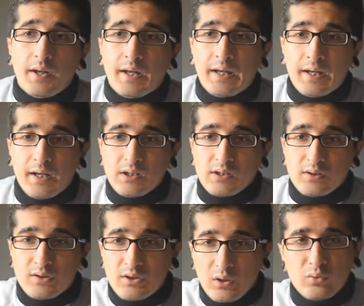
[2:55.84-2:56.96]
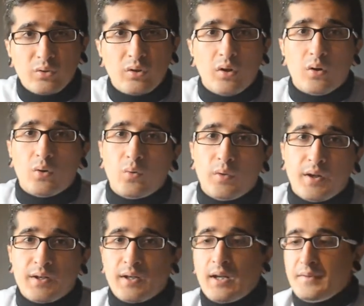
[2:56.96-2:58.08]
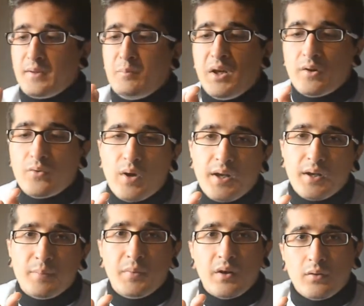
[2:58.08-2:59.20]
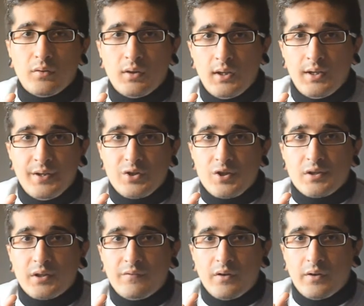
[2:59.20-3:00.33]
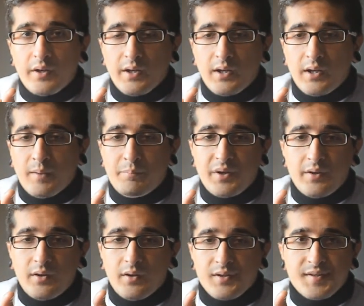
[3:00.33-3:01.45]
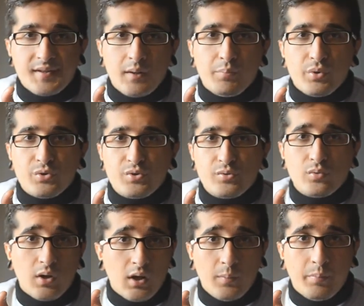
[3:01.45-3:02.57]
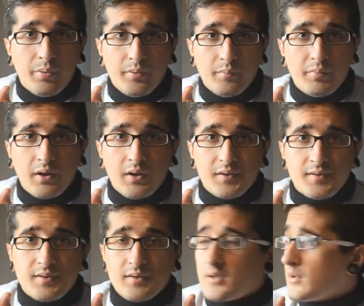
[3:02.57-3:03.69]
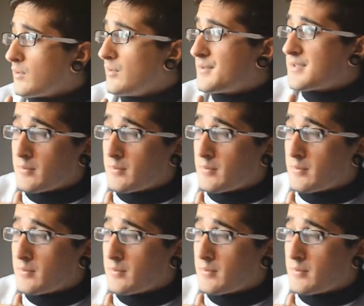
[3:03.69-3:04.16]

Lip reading: Don't go and get the meter right in the middle. Just leave it a step or two up, because you'll lose